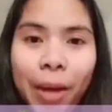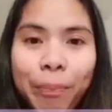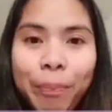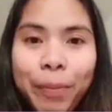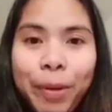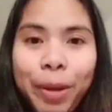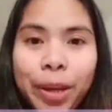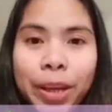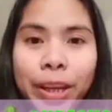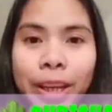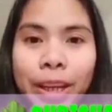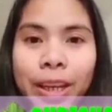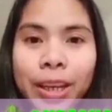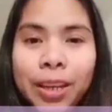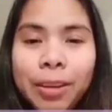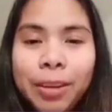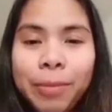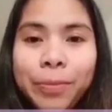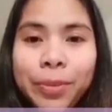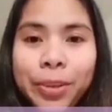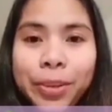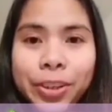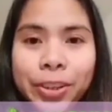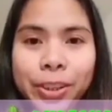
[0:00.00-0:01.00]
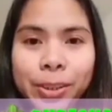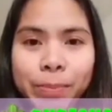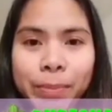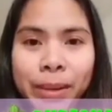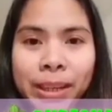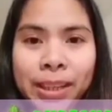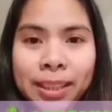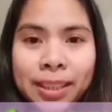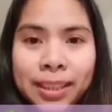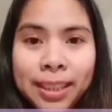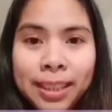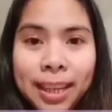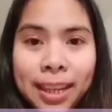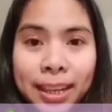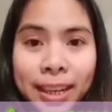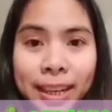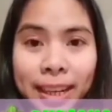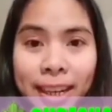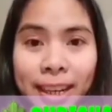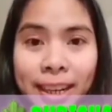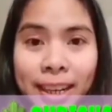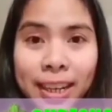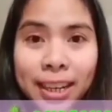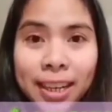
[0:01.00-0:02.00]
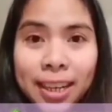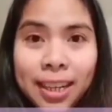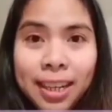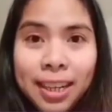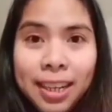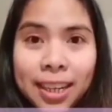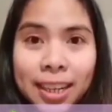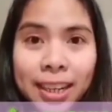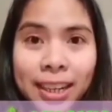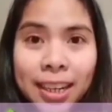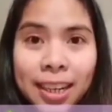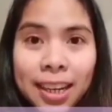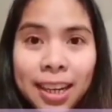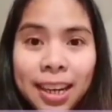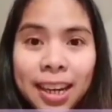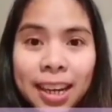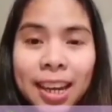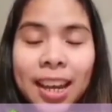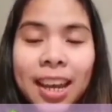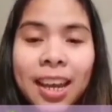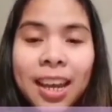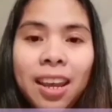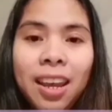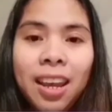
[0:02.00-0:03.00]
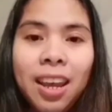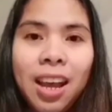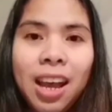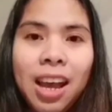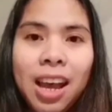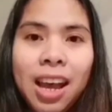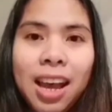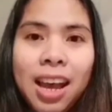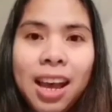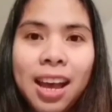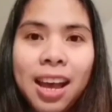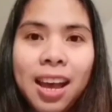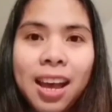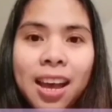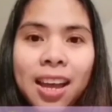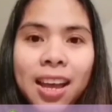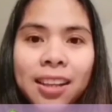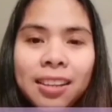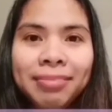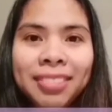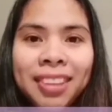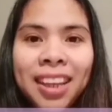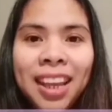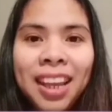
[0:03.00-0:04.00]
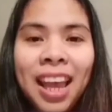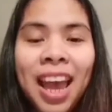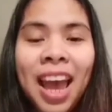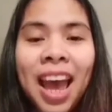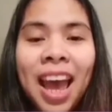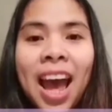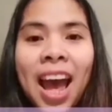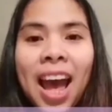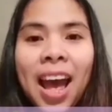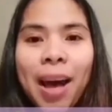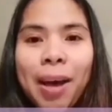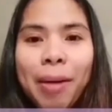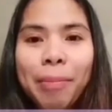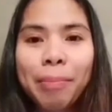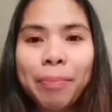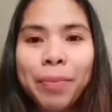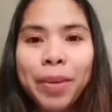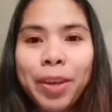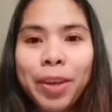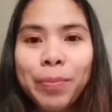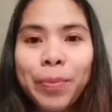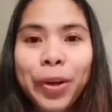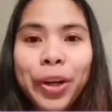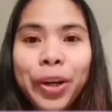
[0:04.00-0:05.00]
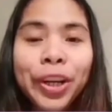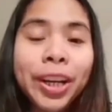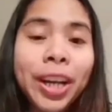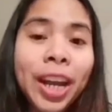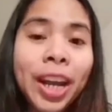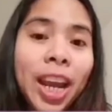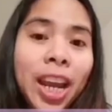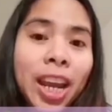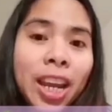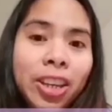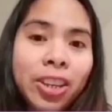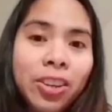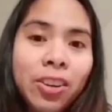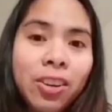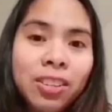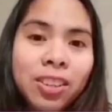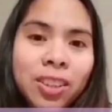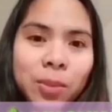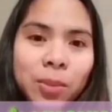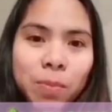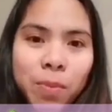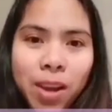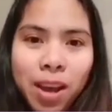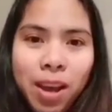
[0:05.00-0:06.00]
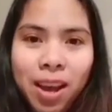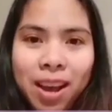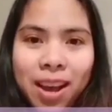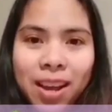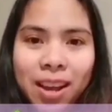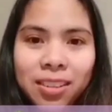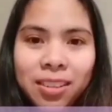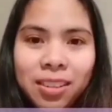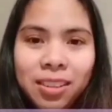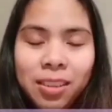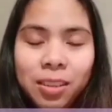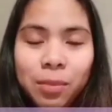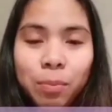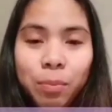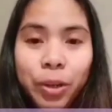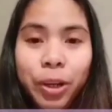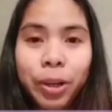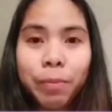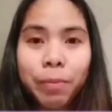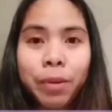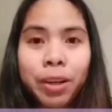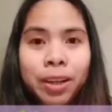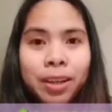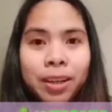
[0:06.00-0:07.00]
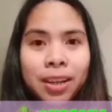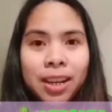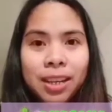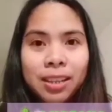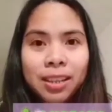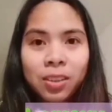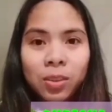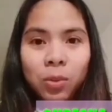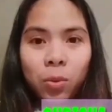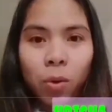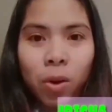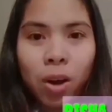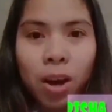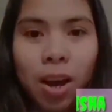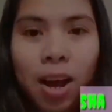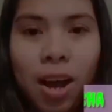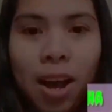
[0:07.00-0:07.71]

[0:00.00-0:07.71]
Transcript: Happy first Monthsary! At happy birthday, Jokes Vlogs! More birthdays to